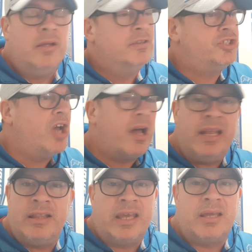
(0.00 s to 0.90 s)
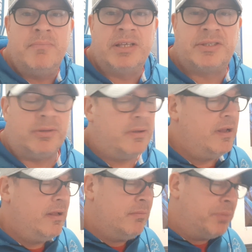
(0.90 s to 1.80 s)
Shot in like a missile,
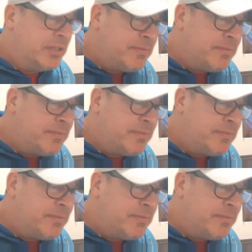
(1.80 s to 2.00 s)
but